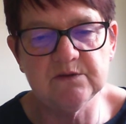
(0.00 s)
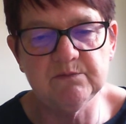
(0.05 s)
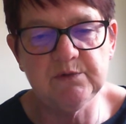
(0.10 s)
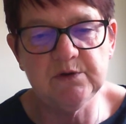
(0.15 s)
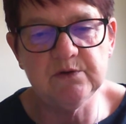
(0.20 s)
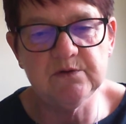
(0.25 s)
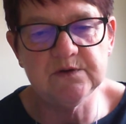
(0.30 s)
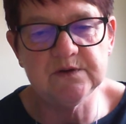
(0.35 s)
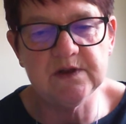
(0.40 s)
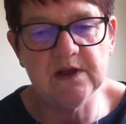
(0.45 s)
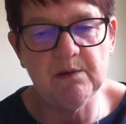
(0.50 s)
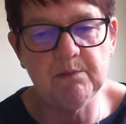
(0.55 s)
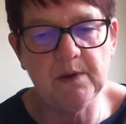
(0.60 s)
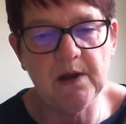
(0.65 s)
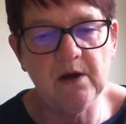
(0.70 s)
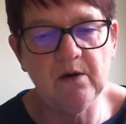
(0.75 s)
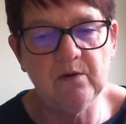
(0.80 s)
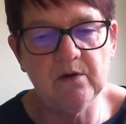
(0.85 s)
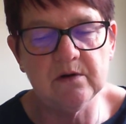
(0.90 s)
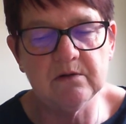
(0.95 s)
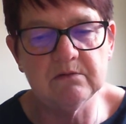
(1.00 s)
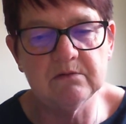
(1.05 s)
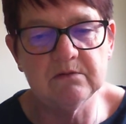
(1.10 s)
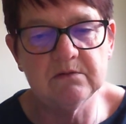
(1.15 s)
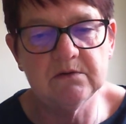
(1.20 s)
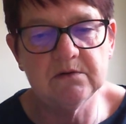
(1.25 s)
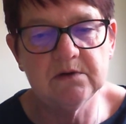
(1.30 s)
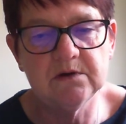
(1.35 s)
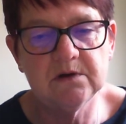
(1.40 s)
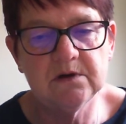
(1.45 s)
abused their power,
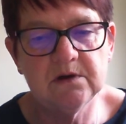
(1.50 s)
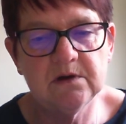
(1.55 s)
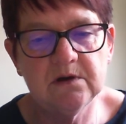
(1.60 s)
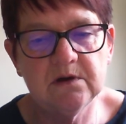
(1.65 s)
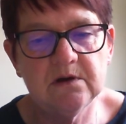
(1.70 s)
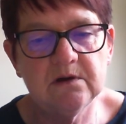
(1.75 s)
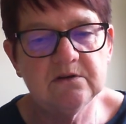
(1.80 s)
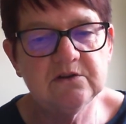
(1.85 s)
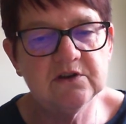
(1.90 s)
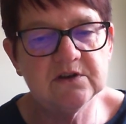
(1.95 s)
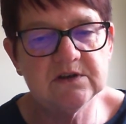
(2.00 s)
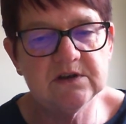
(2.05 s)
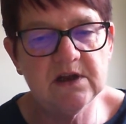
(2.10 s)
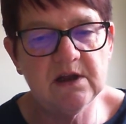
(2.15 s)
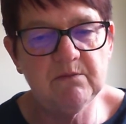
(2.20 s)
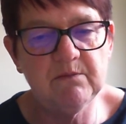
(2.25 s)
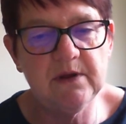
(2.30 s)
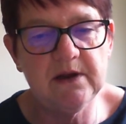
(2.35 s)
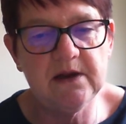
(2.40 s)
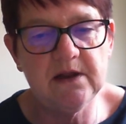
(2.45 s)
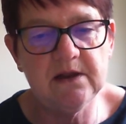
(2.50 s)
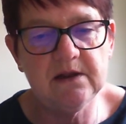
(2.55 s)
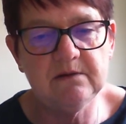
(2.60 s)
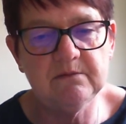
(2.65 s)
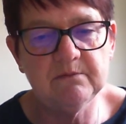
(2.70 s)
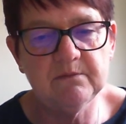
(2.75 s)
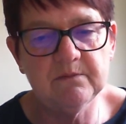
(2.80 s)
just like many